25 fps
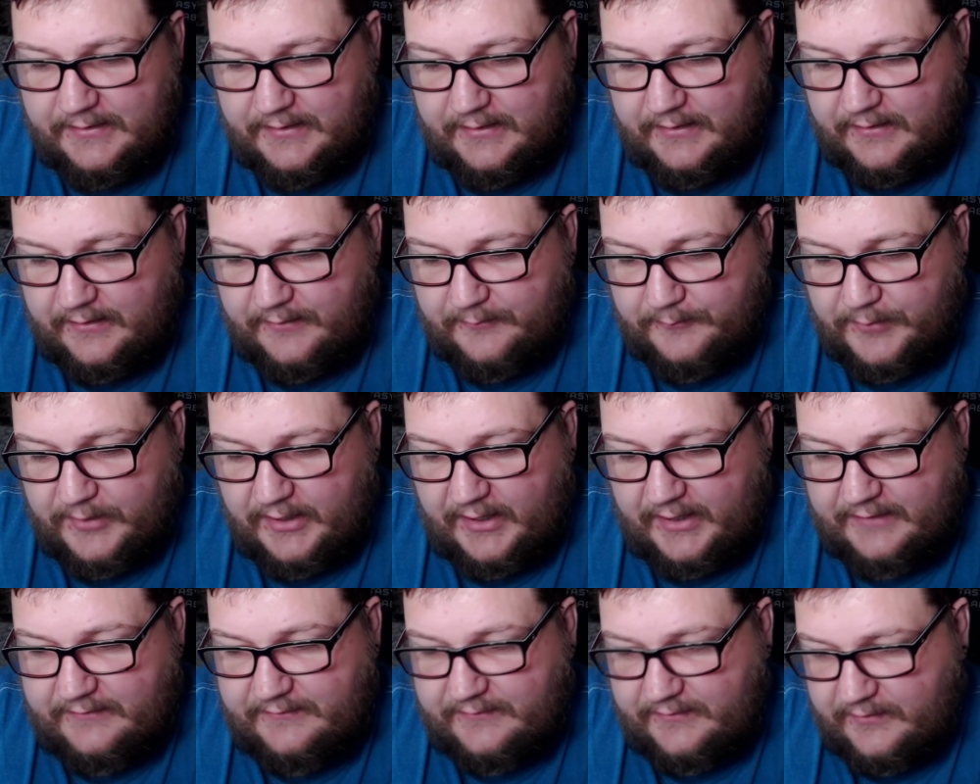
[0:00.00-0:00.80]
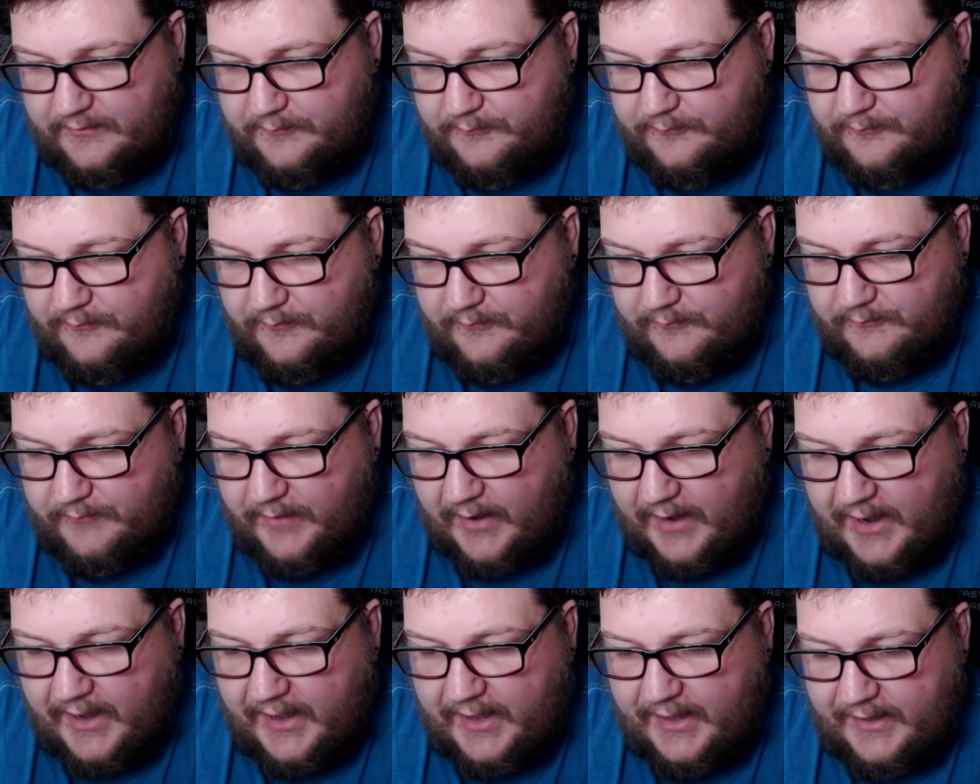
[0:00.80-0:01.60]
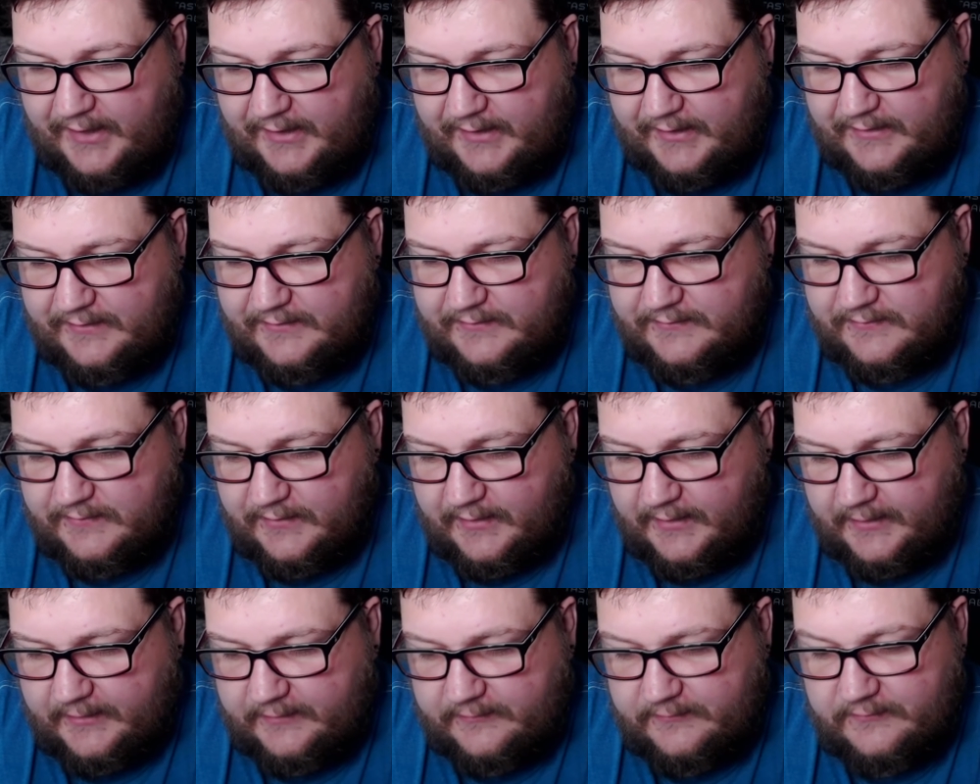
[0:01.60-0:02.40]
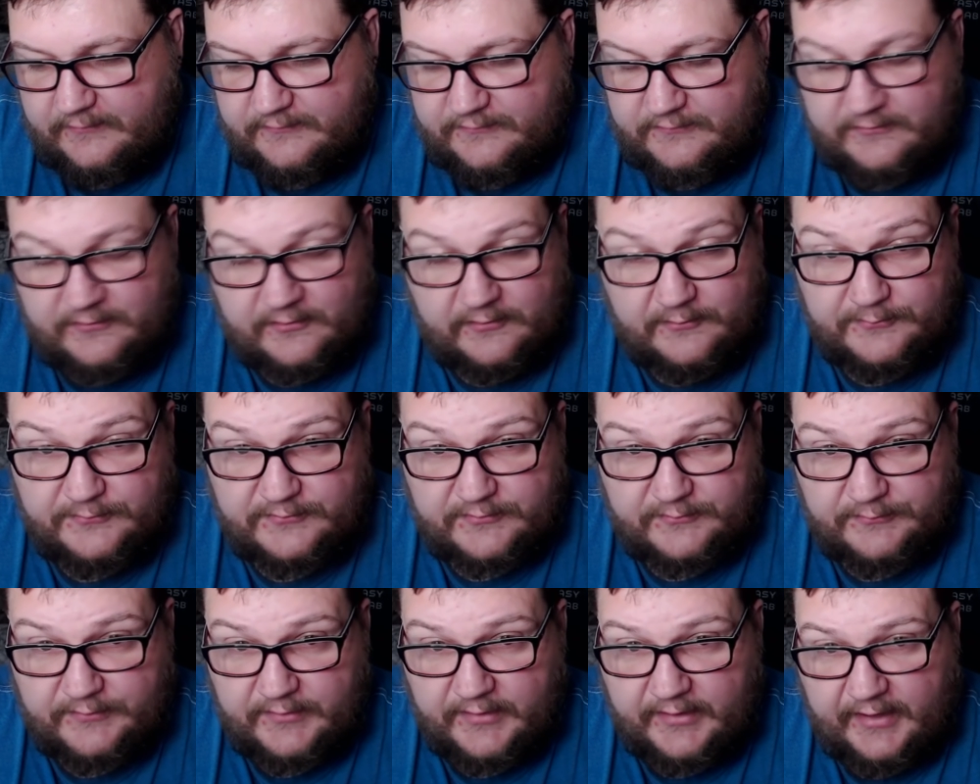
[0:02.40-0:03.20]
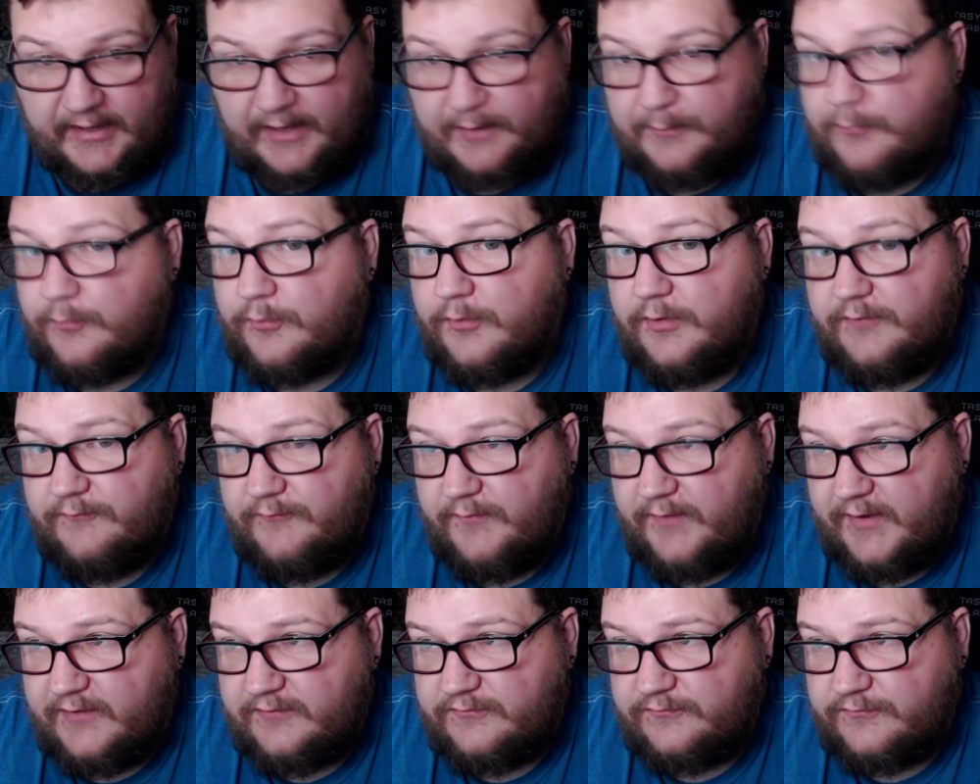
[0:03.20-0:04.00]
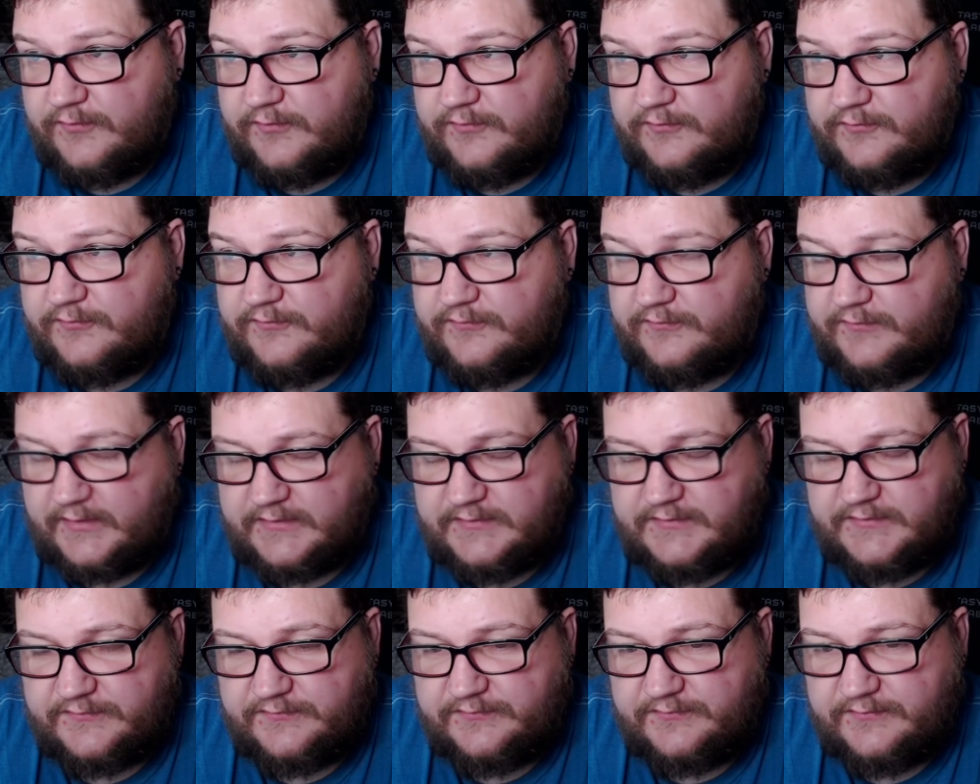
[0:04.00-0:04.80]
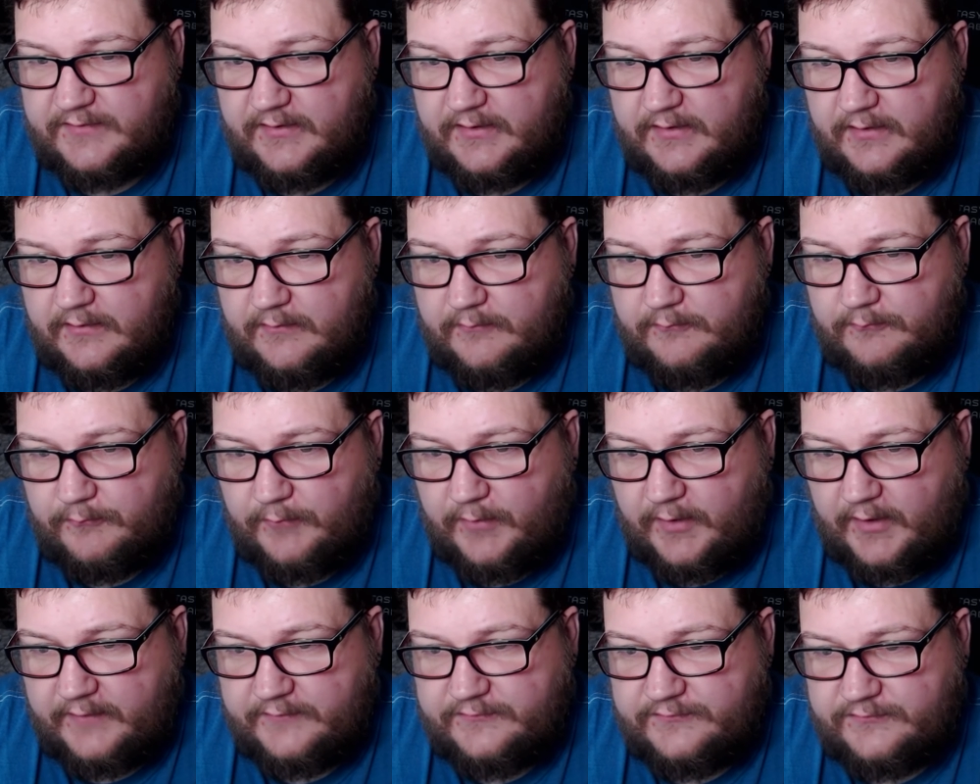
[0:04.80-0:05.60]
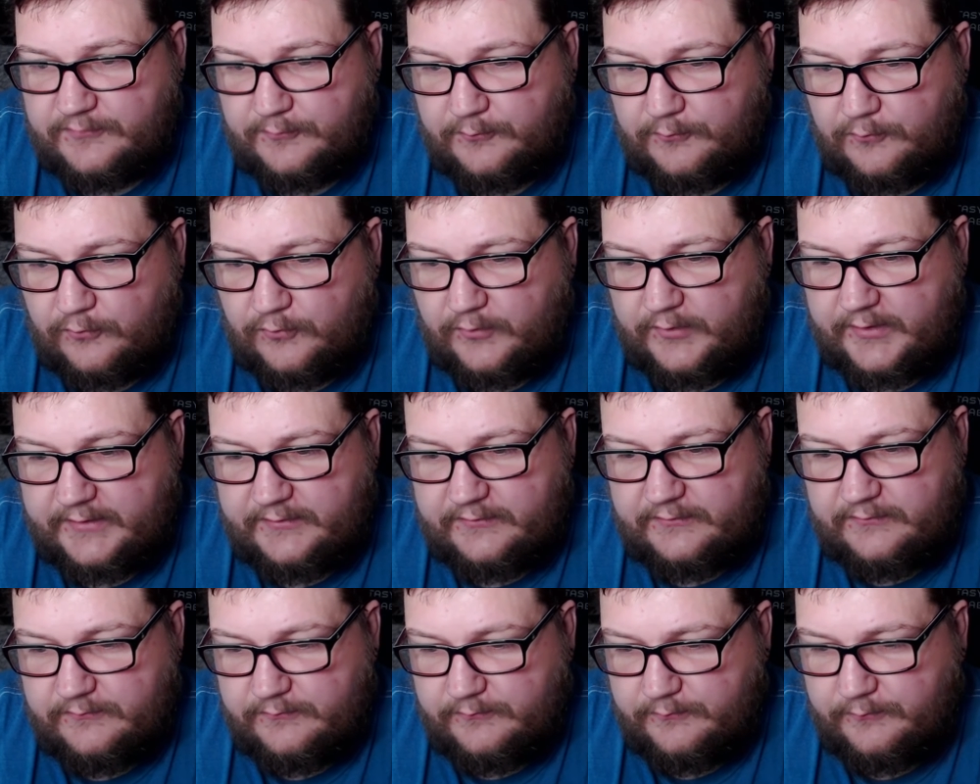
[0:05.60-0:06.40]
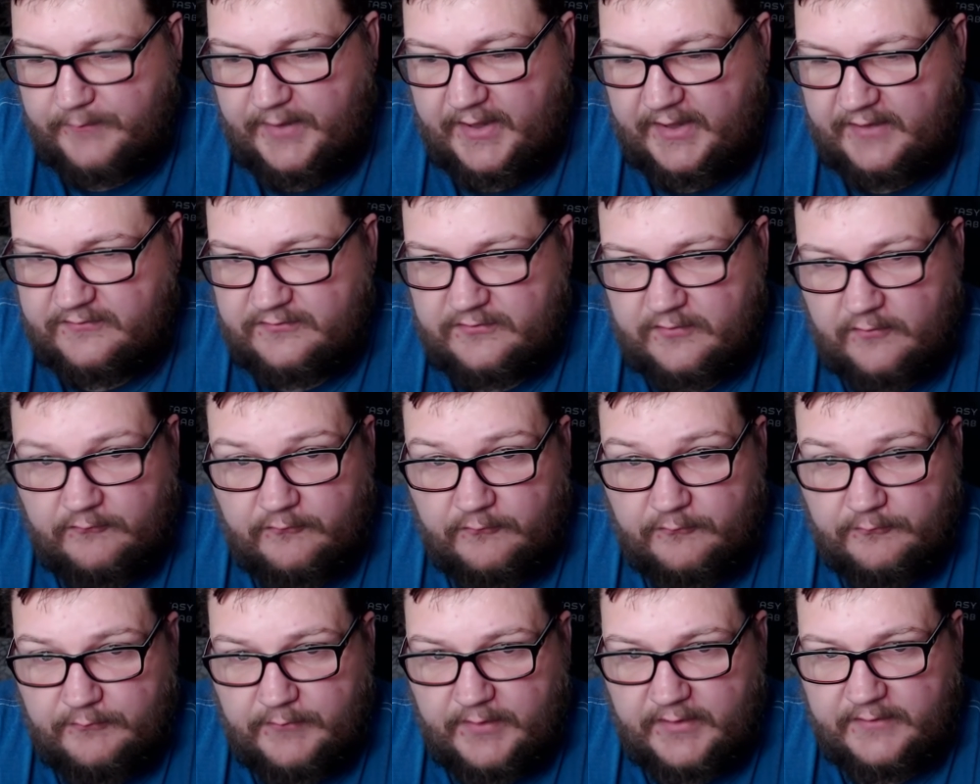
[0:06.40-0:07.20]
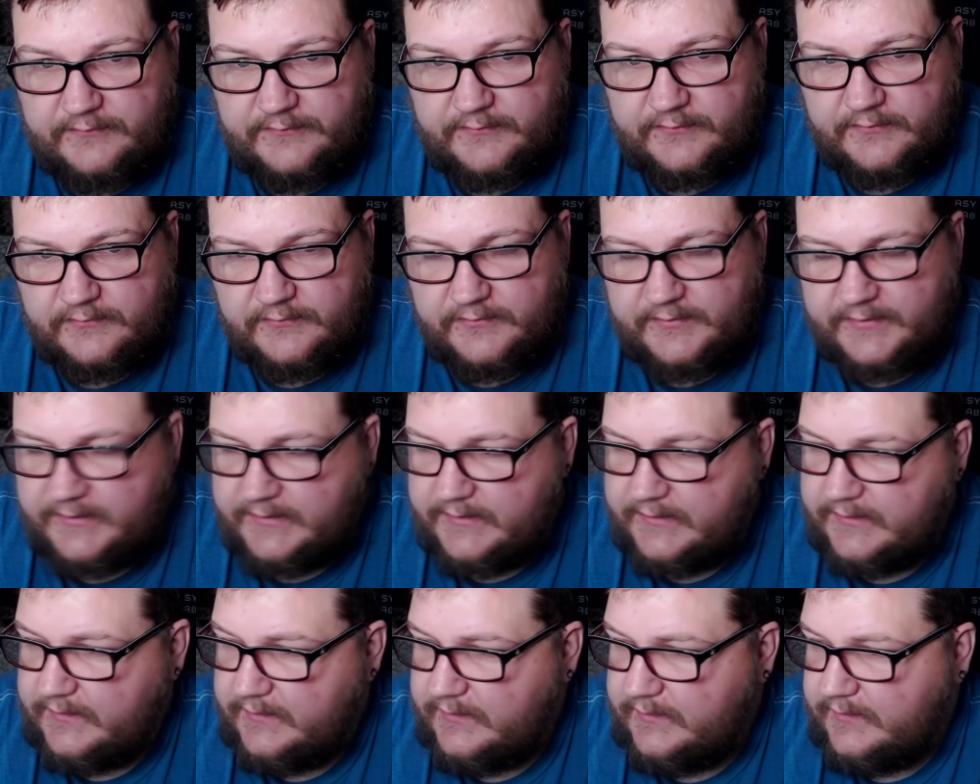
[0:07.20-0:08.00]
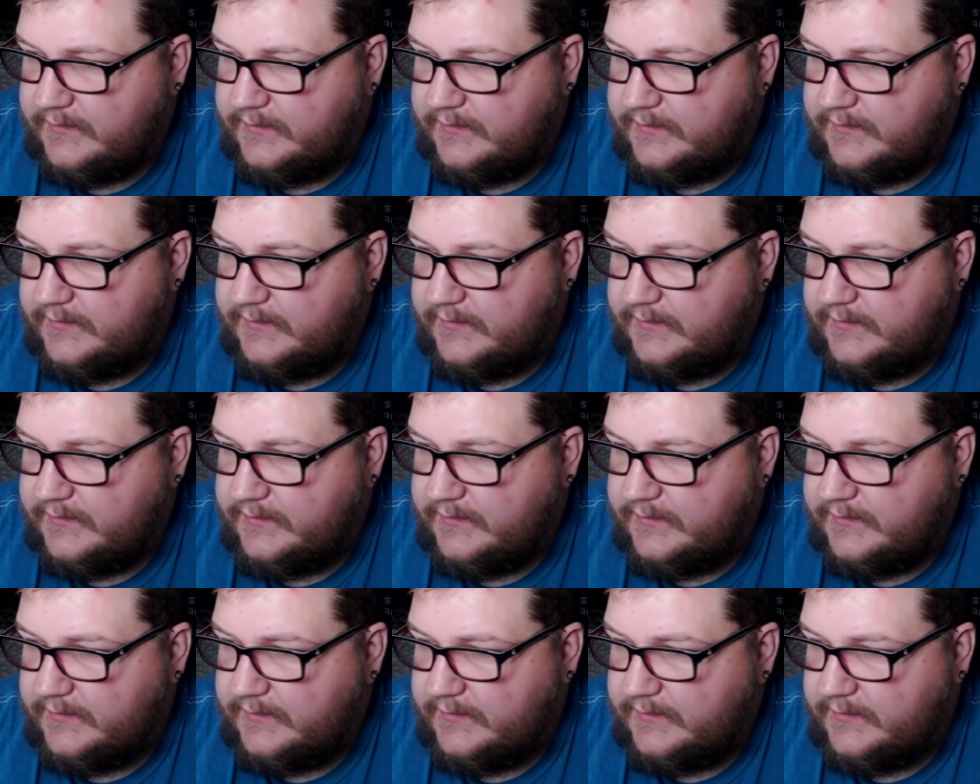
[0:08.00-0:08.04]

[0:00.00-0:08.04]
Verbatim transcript: Uh, but I did buy, uh, as terms of the Game Boy Advance versions, I just bought some remakes of them, basically.